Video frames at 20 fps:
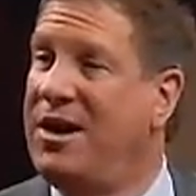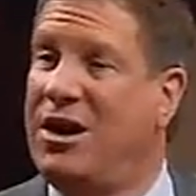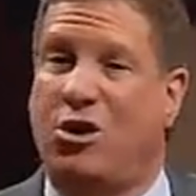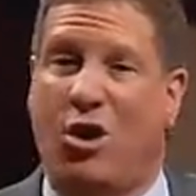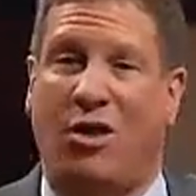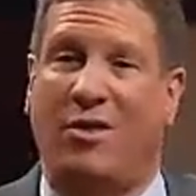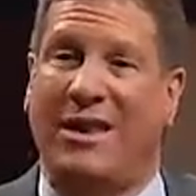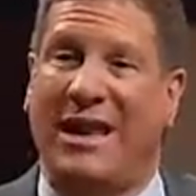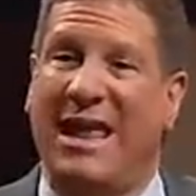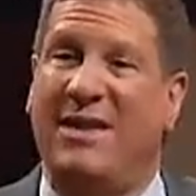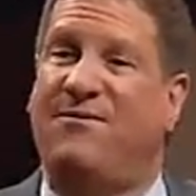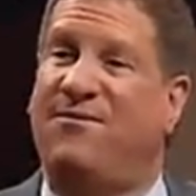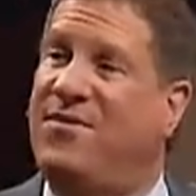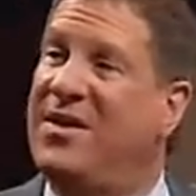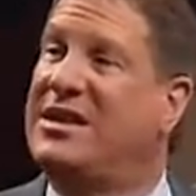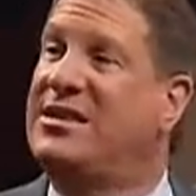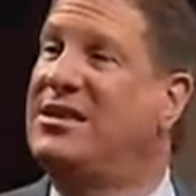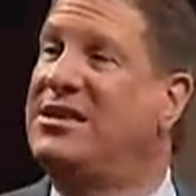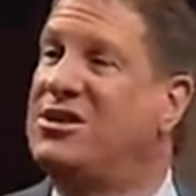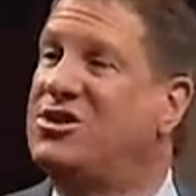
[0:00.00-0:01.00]
He called it a
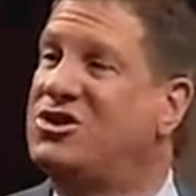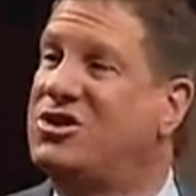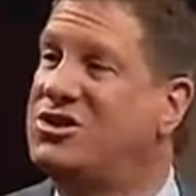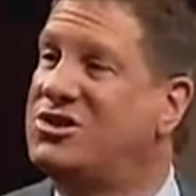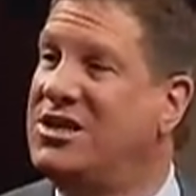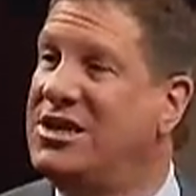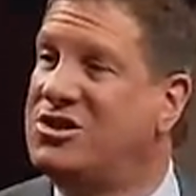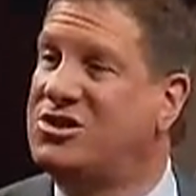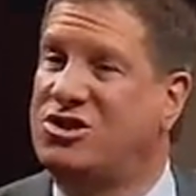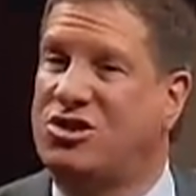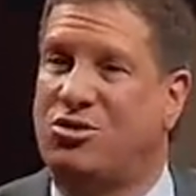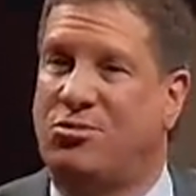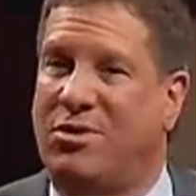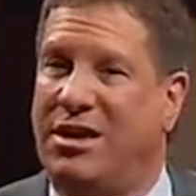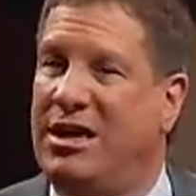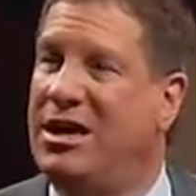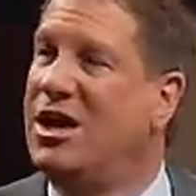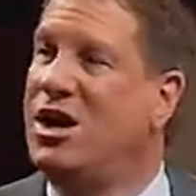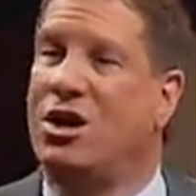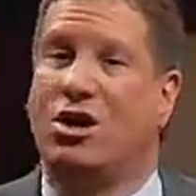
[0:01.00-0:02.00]
fictitious
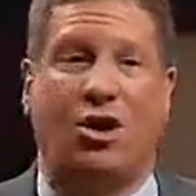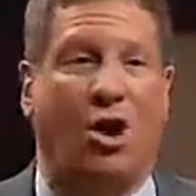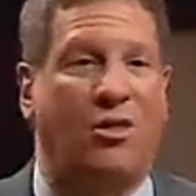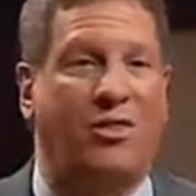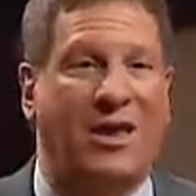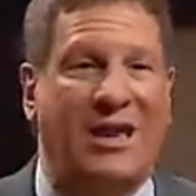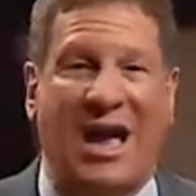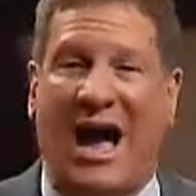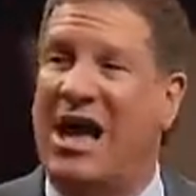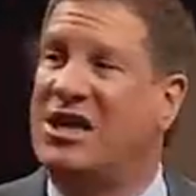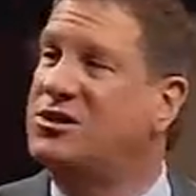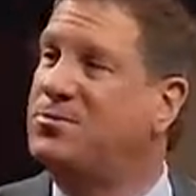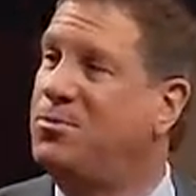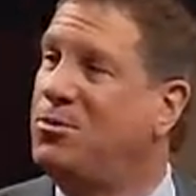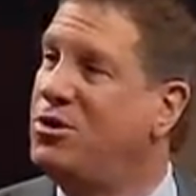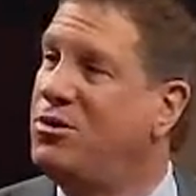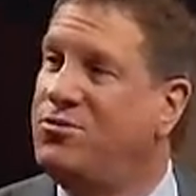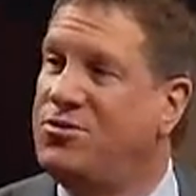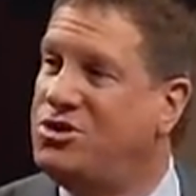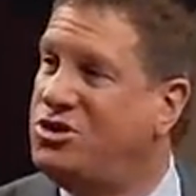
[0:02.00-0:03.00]
history called the
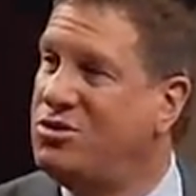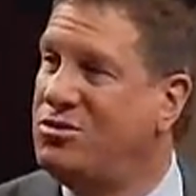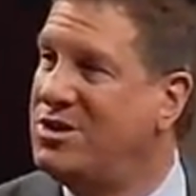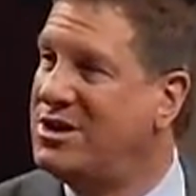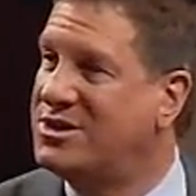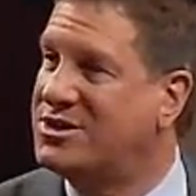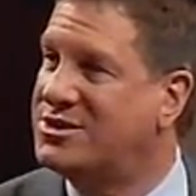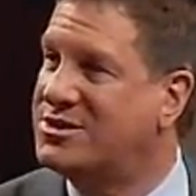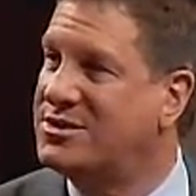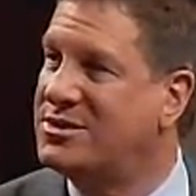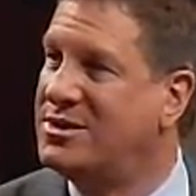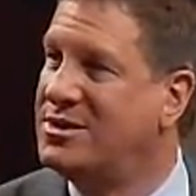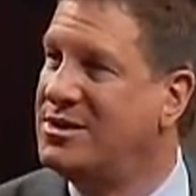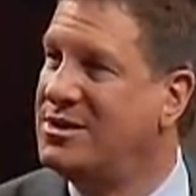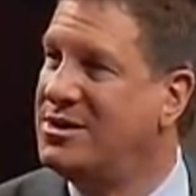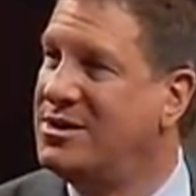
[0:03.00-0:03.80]
Gospel of Judas.